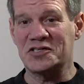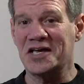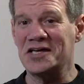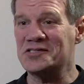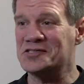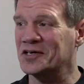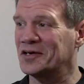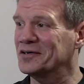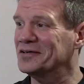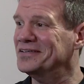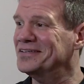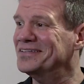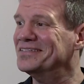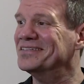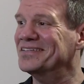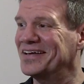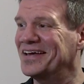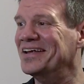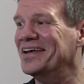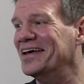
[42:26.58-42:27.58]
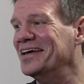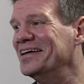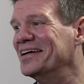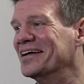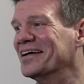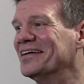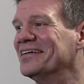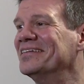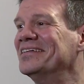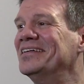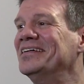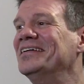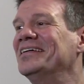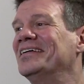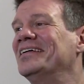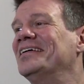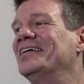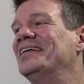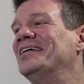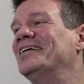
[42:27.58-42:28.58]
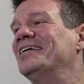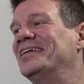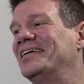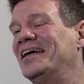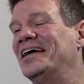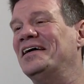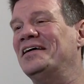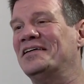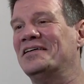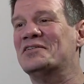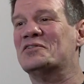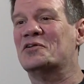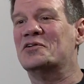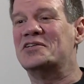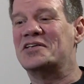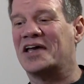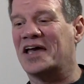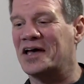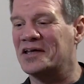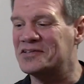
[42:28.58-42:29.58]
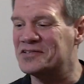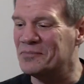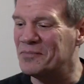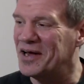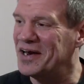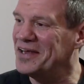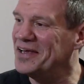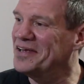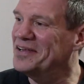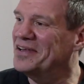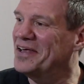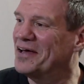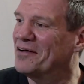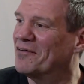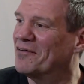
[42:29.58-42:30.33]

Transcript: say so. There you go. Yeah, you got somebody in there,